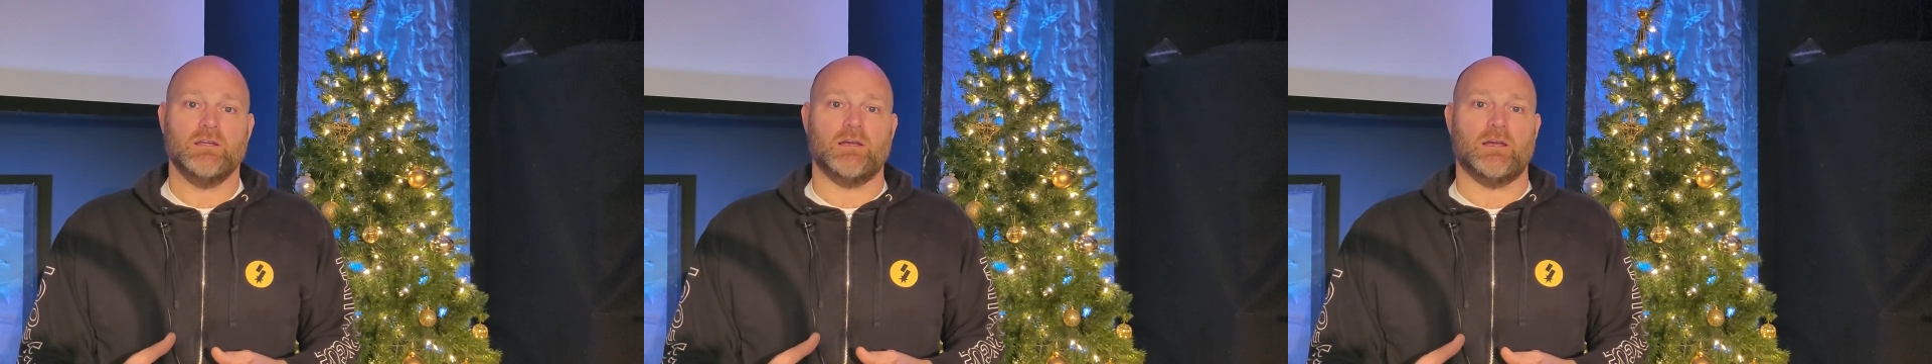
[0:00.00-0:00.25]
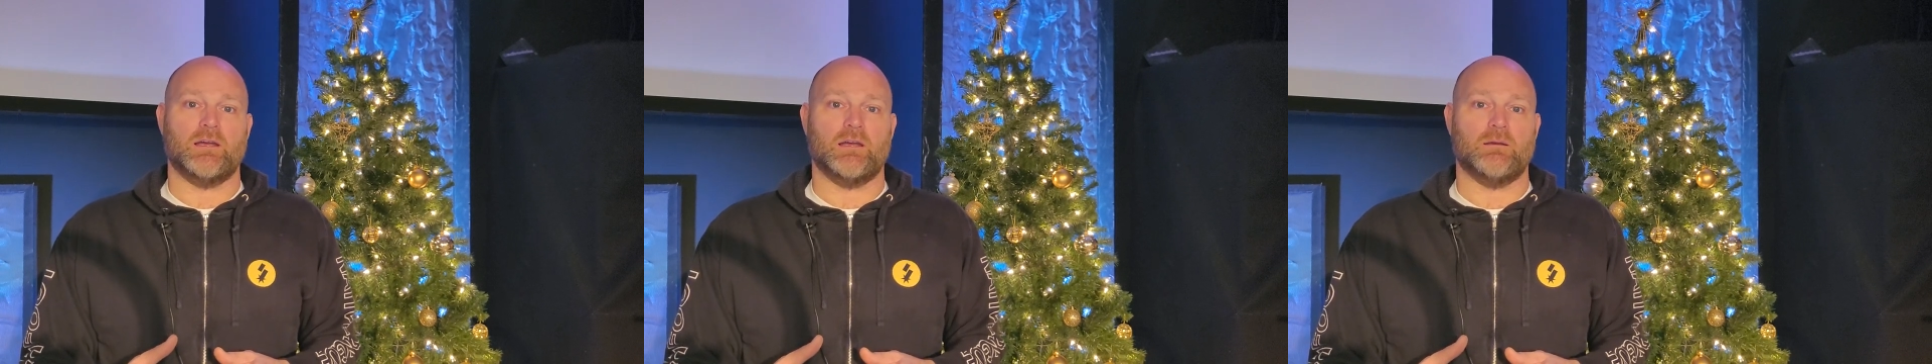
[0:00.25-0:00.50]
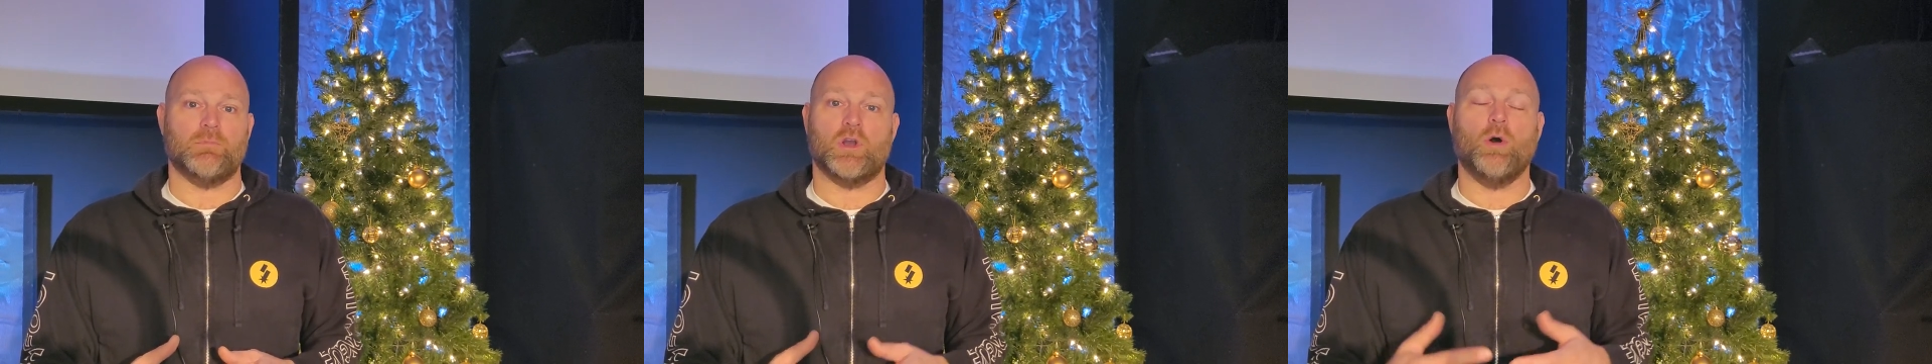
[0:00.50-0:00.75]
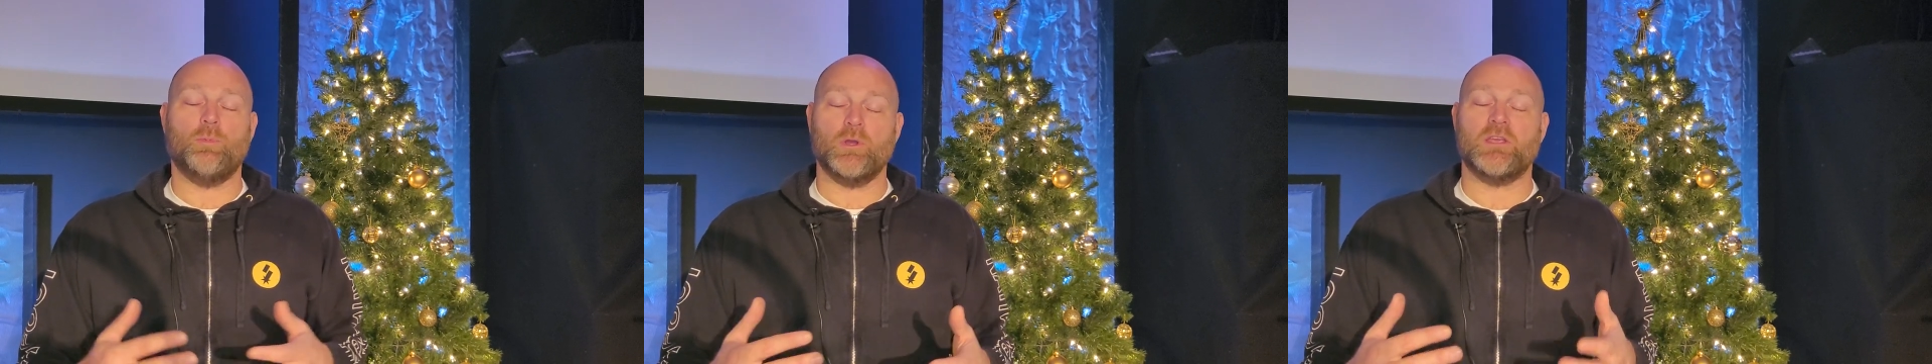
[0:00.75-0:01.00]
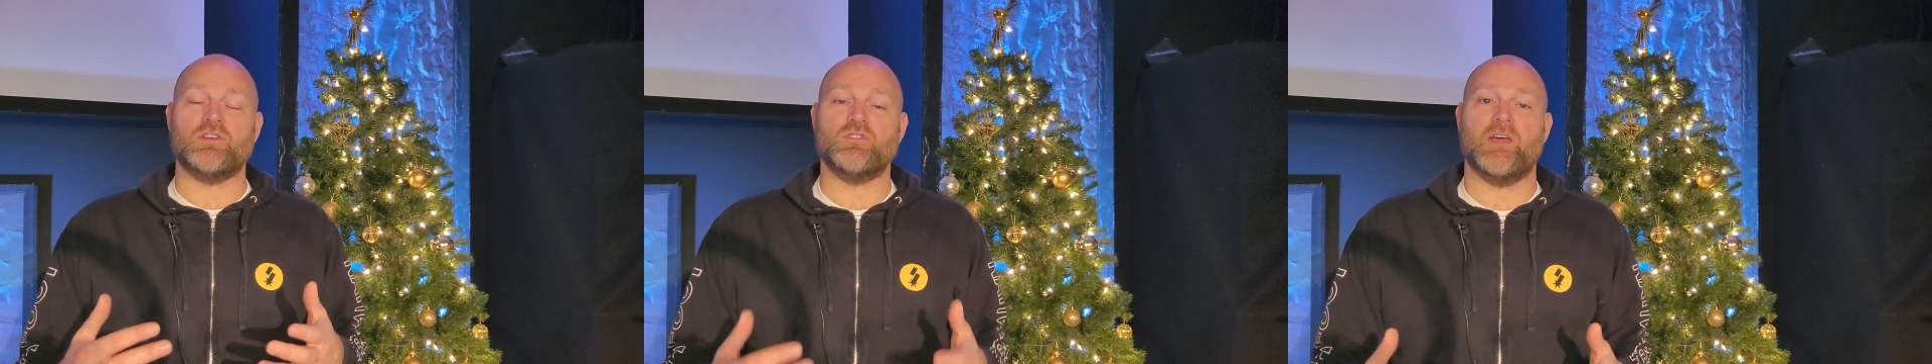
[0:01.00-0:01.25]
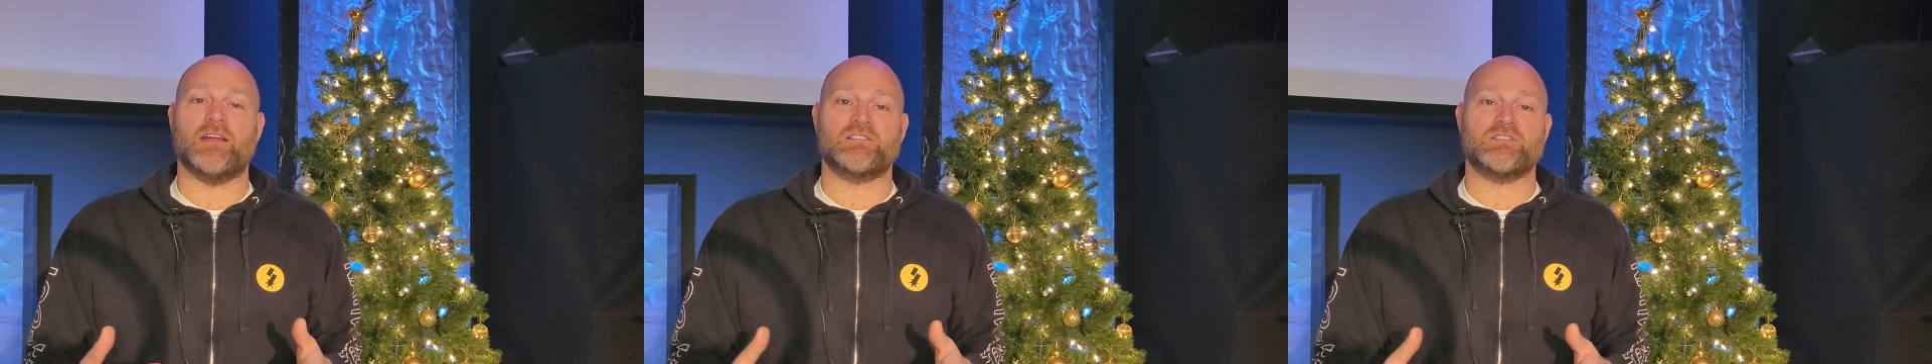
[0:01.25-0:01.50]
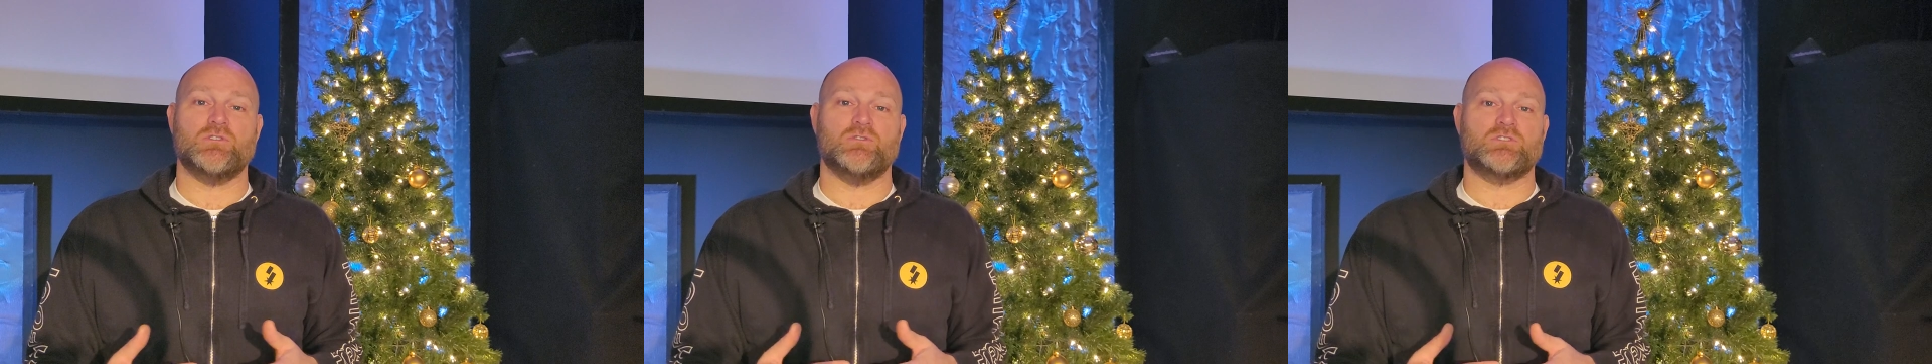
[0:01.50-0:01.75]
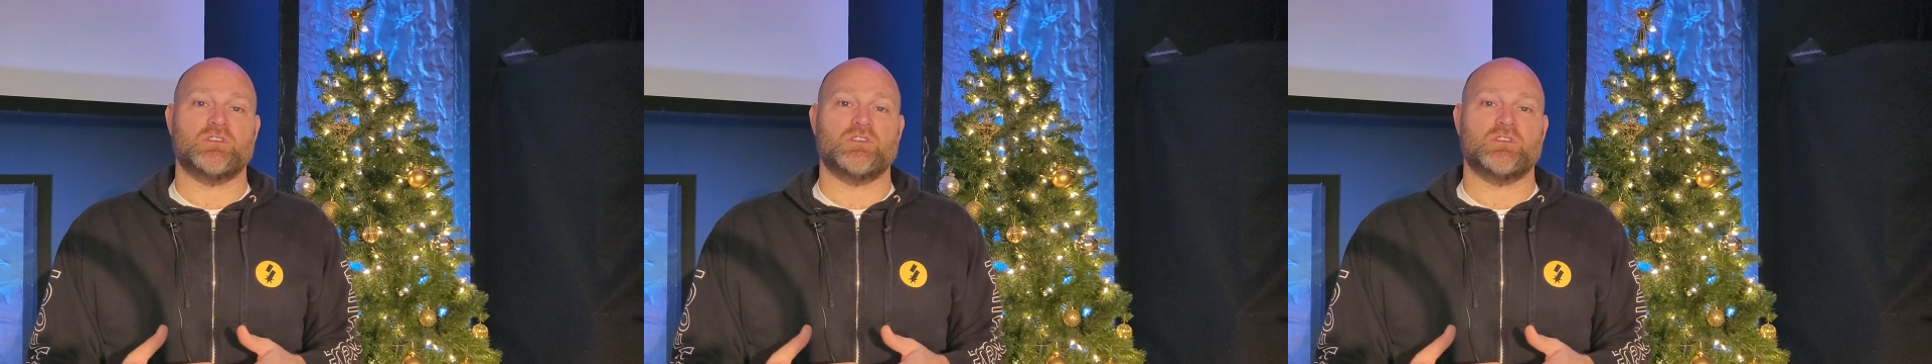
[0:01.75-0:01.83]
But hopefully we can do that soon.